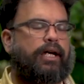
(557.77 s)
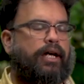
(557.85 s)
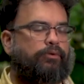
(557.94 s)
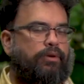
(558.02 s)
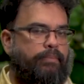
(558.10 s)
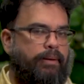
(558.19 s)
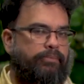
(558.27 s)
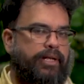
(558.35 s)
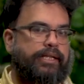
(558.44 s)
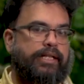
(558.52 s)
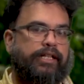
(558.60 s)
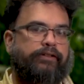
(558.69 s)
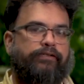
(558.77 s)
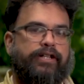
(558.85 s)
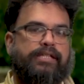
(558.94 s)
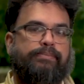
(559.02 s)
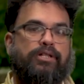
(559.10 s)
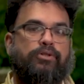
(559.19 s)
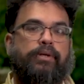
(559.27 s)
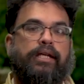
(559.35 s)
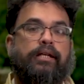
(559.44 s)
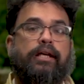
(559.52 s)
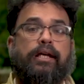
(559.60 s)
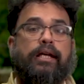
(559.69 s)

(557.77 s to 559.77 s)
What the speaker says: on remembering the difference between